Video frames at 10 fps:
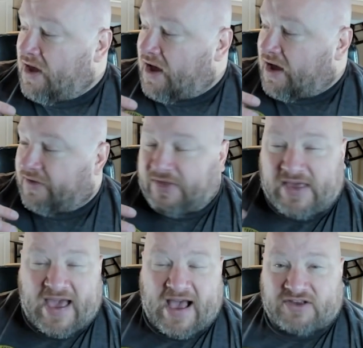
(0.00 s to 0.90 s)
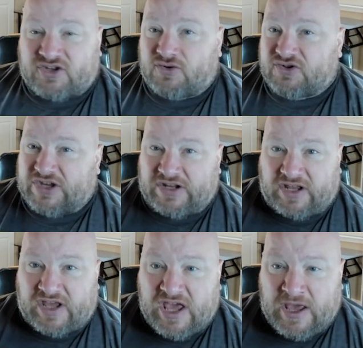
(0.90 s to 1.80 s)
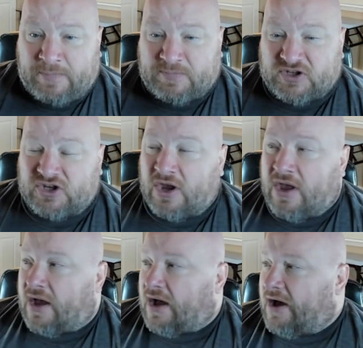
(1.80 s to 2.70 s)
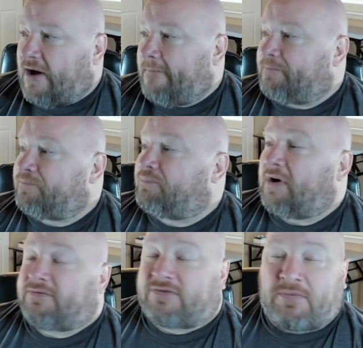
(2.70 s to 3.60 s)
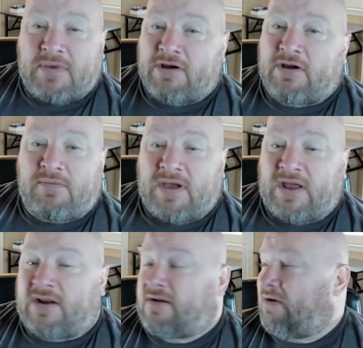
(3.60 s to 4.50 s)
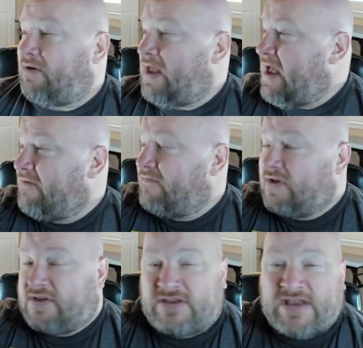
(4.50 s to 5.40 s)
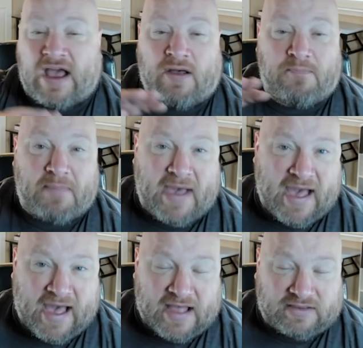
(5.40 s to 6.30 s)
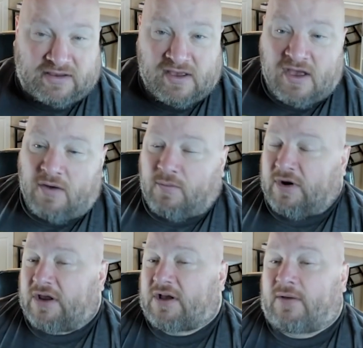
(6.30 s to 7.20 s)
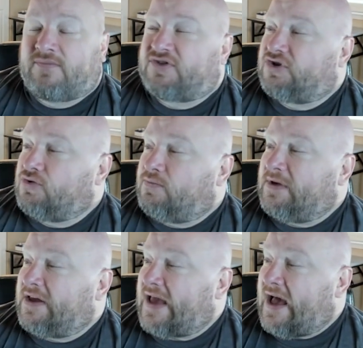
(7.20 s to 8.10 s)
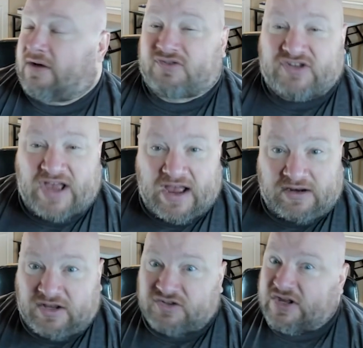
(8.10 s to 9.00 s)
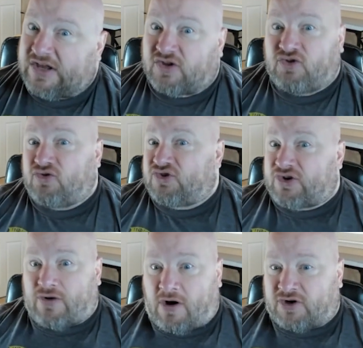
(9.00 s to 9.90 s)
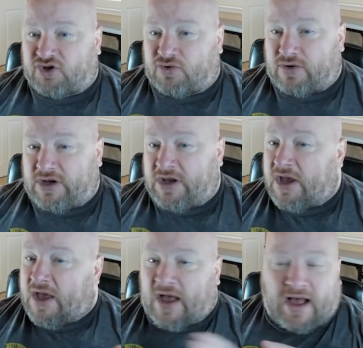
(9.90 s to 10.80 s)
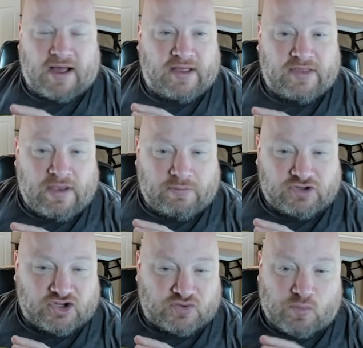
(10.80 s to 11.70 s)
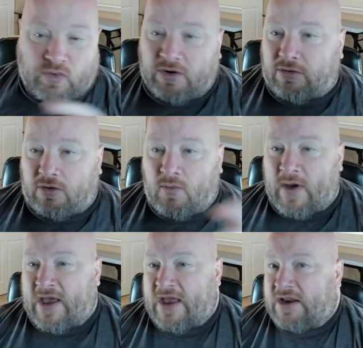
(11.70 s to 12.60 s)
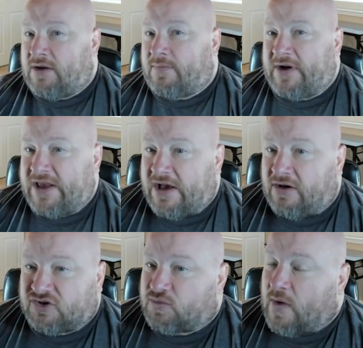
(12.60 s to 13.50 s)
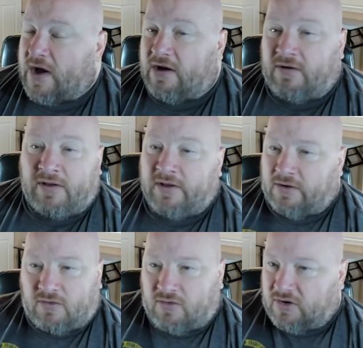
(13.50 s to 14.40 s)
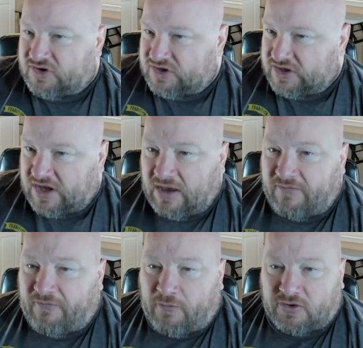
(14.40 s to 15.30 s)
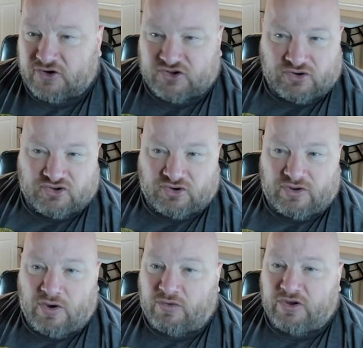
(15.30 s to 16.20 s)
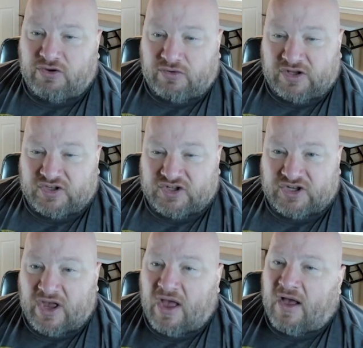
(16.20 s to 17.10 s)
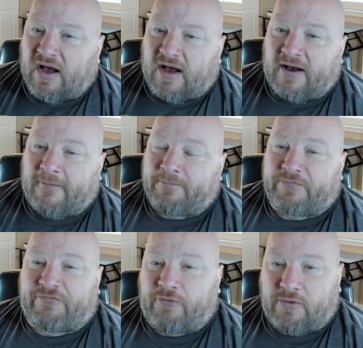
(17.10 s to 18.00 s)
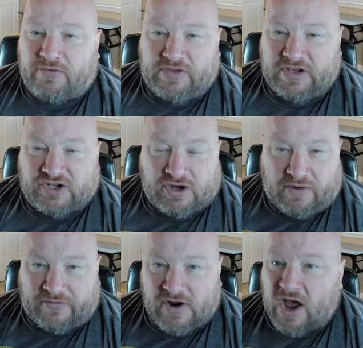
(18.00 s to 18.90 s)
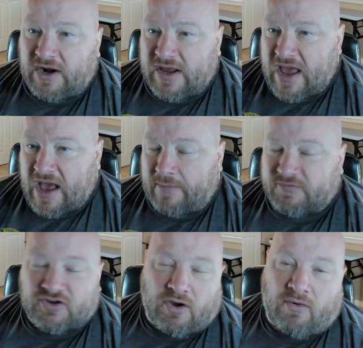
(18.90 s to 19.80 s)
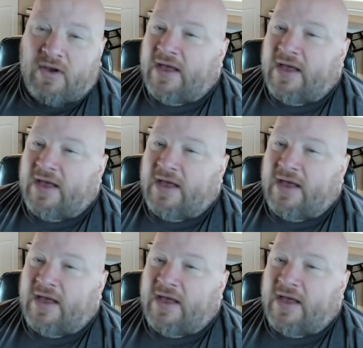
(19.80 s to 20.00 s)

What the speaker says: of the castles and the keeps, but the Merry Men have it down pat when it comes to being outside, because they can use their archery and they will just whittle away anybody else, while, of course, the King Foresters are the only units for the Sheriff of Nottingham. So